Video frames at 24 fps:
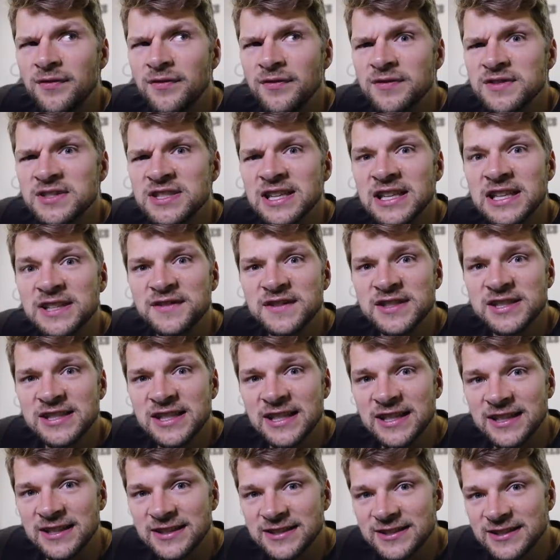six for
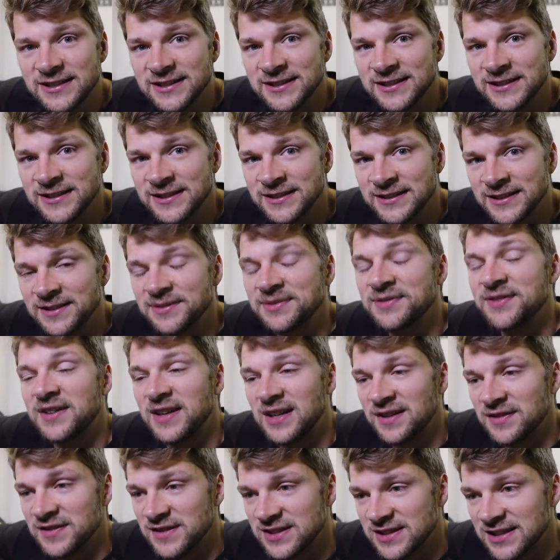six. I'm
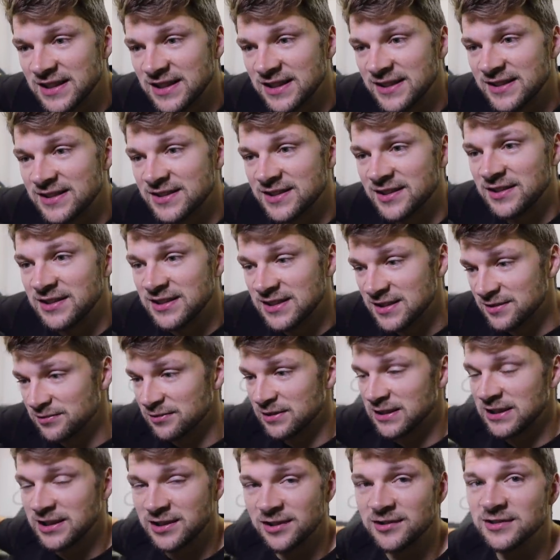five for six, so this is
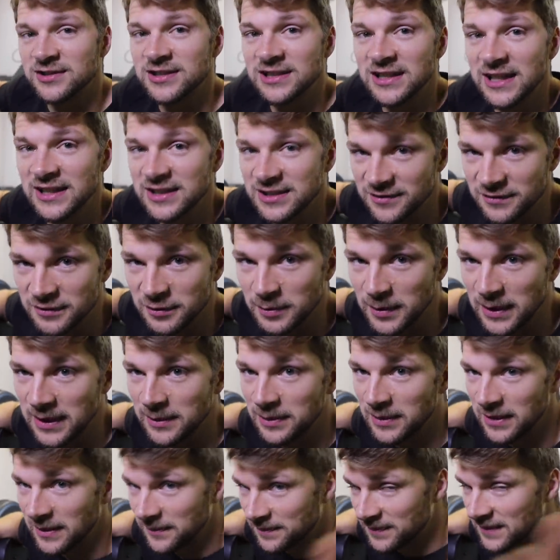really consolation for me,
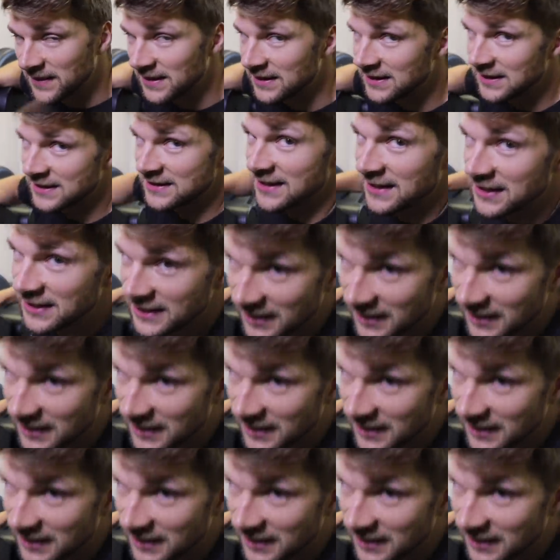but let's get it